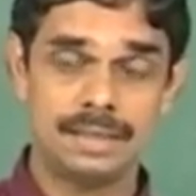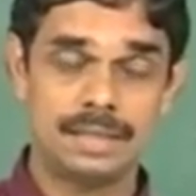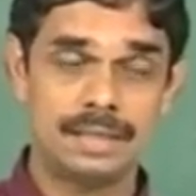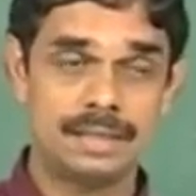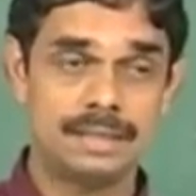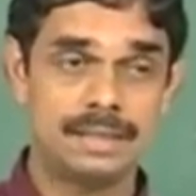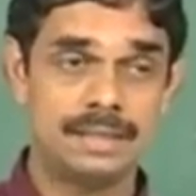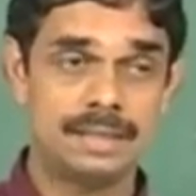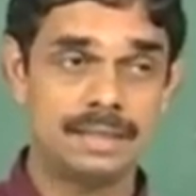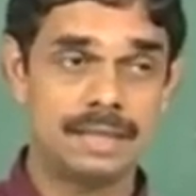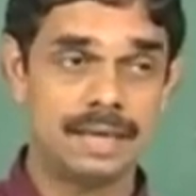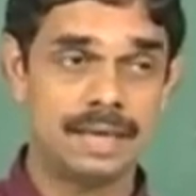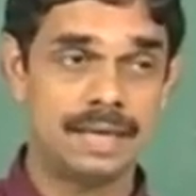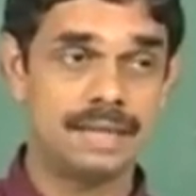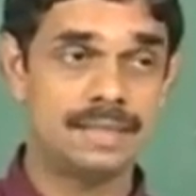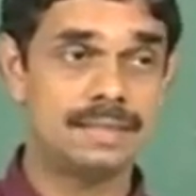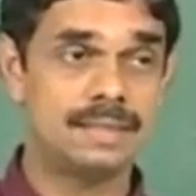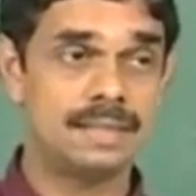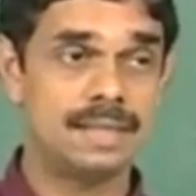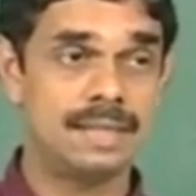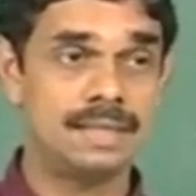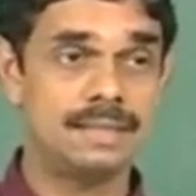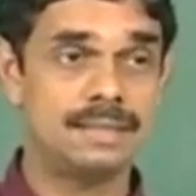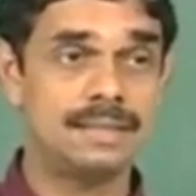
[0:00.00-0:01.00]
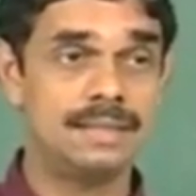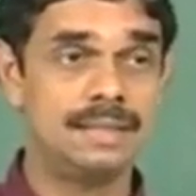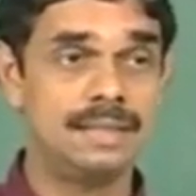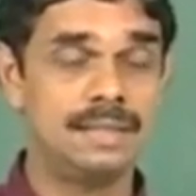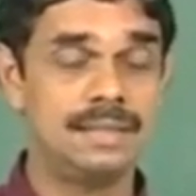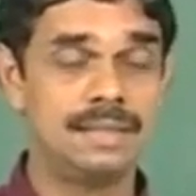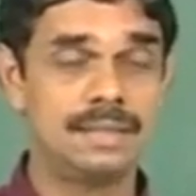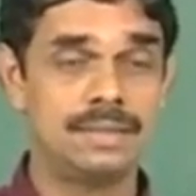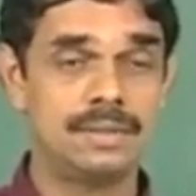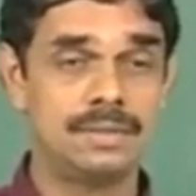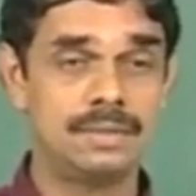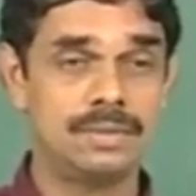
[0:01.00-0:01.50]
co the correct size
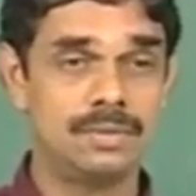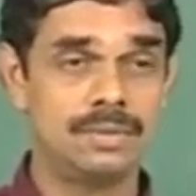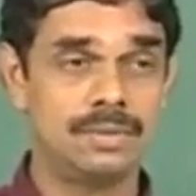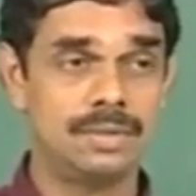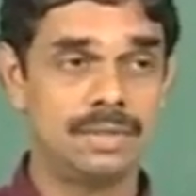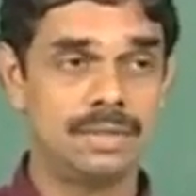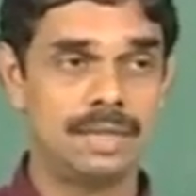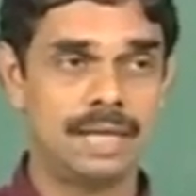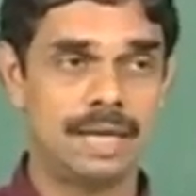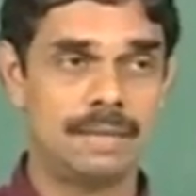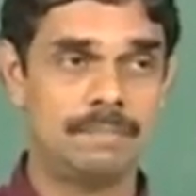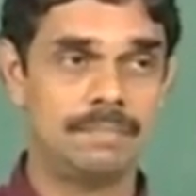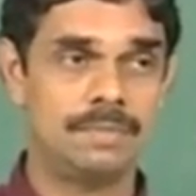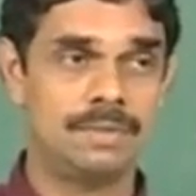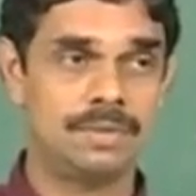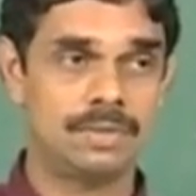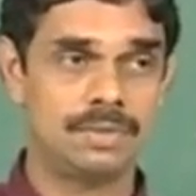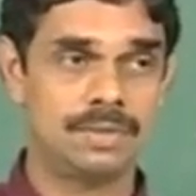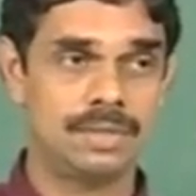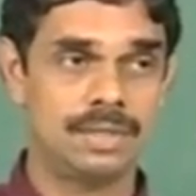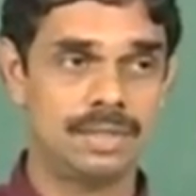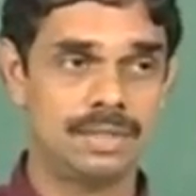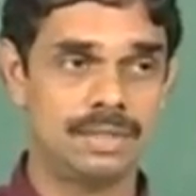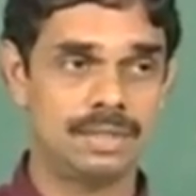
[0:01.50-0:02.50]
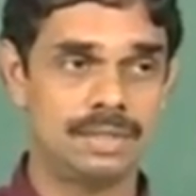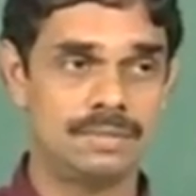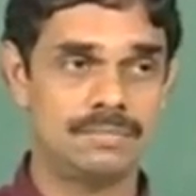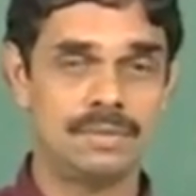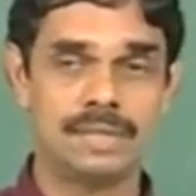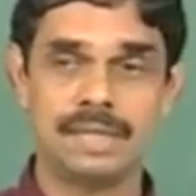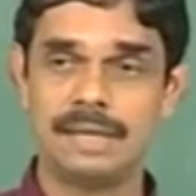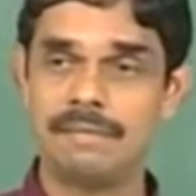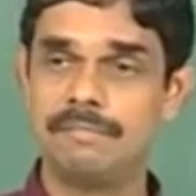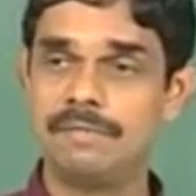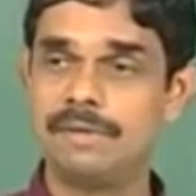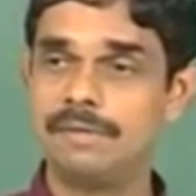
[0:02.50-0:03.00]
needed to damp the oscillations.
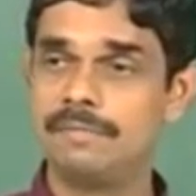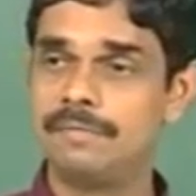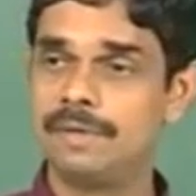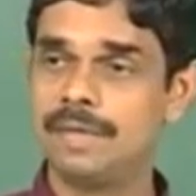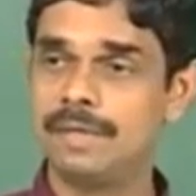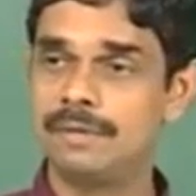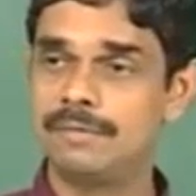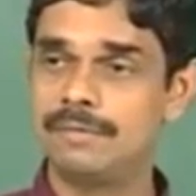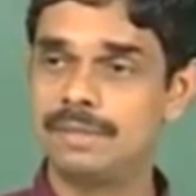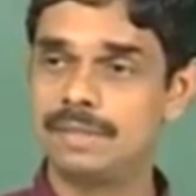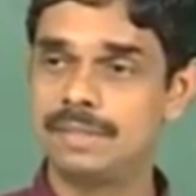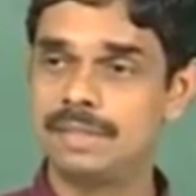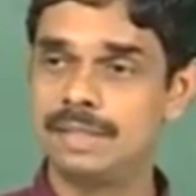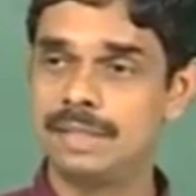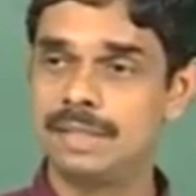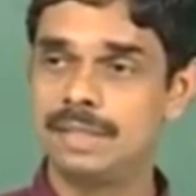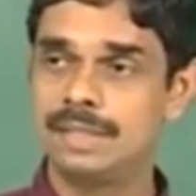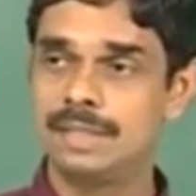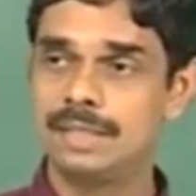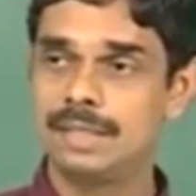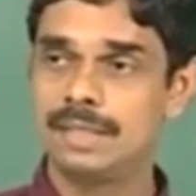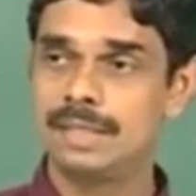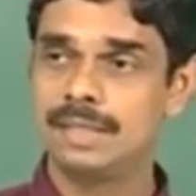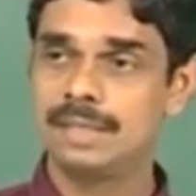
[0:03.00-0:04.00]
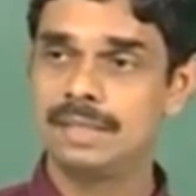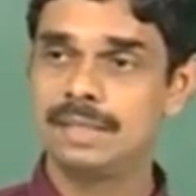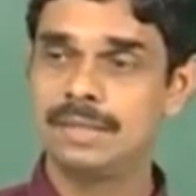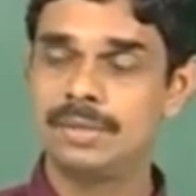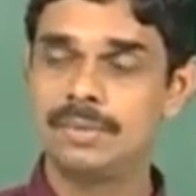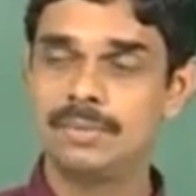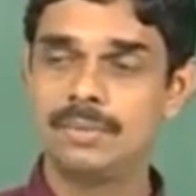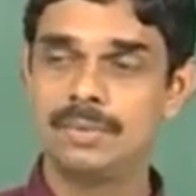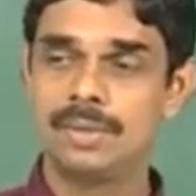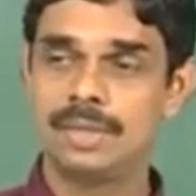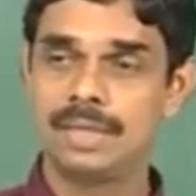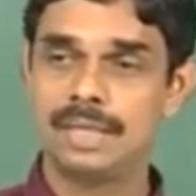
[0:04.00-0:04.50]
For every frequency
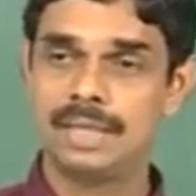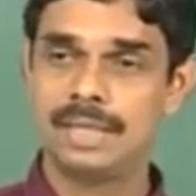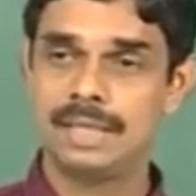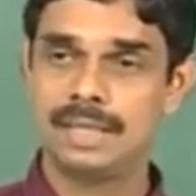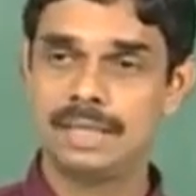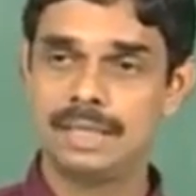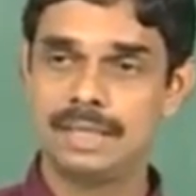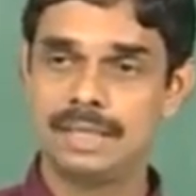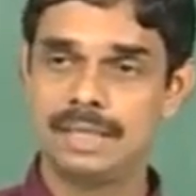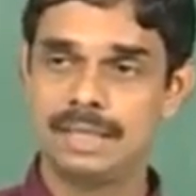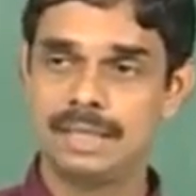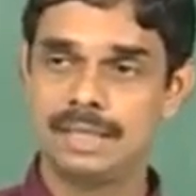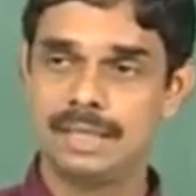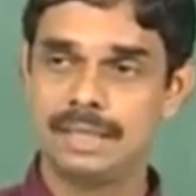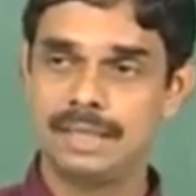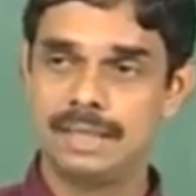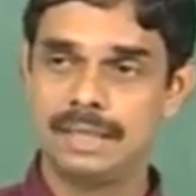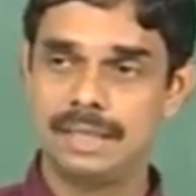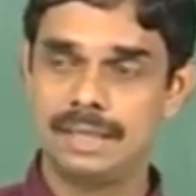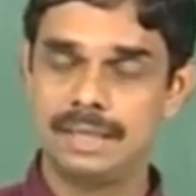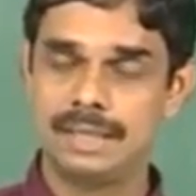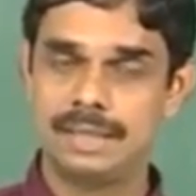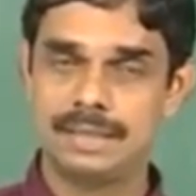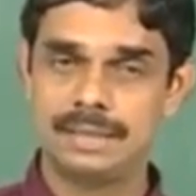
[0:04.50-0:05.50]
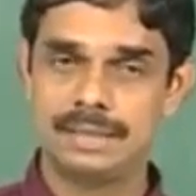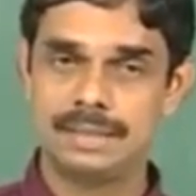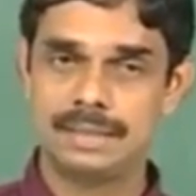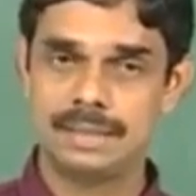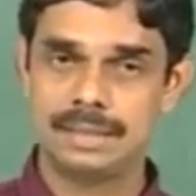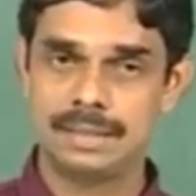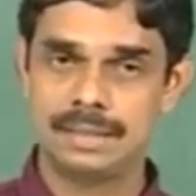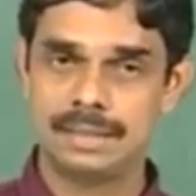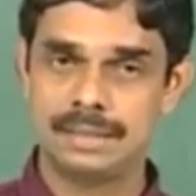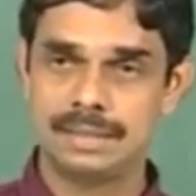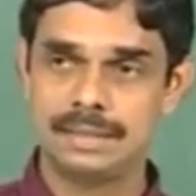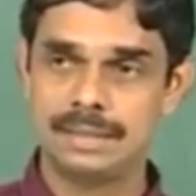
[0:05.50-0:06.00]
you would need a
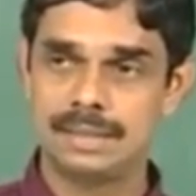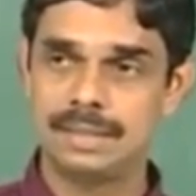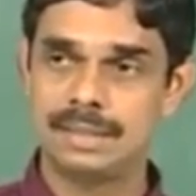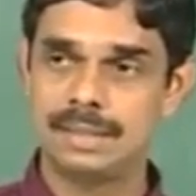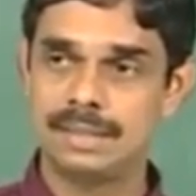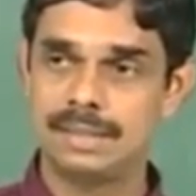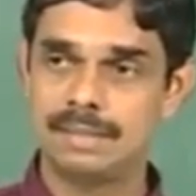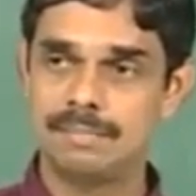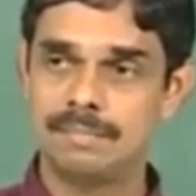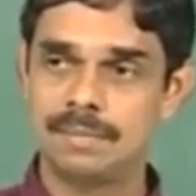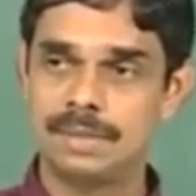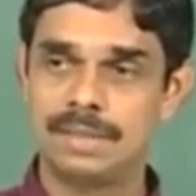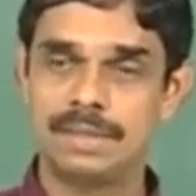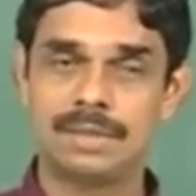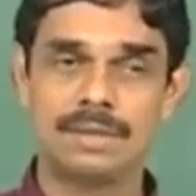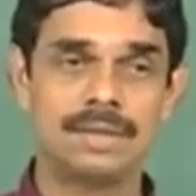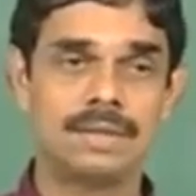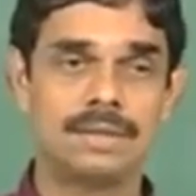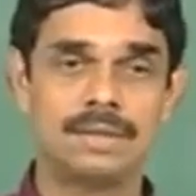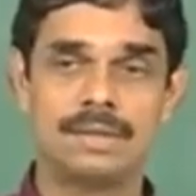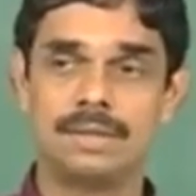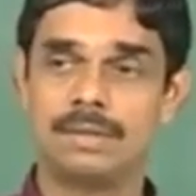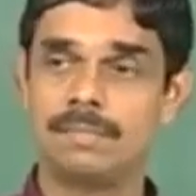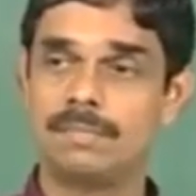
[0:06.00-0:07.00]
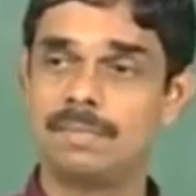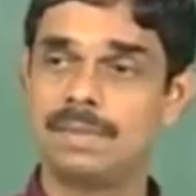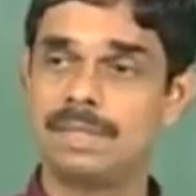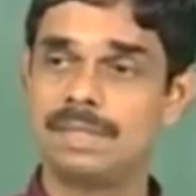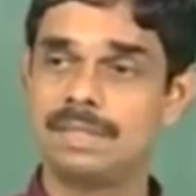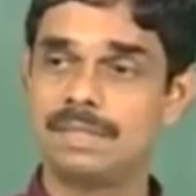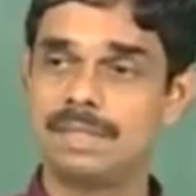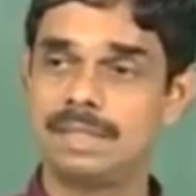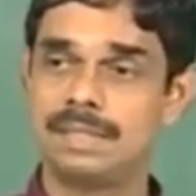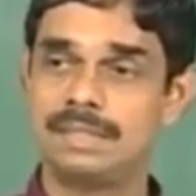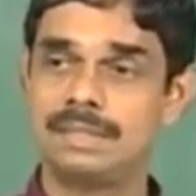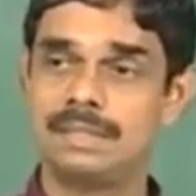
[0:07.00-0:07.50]
certain particular
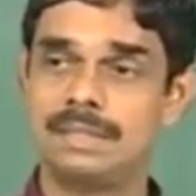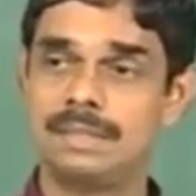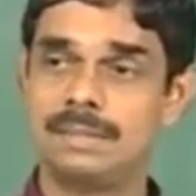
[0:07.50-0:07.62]
droplet size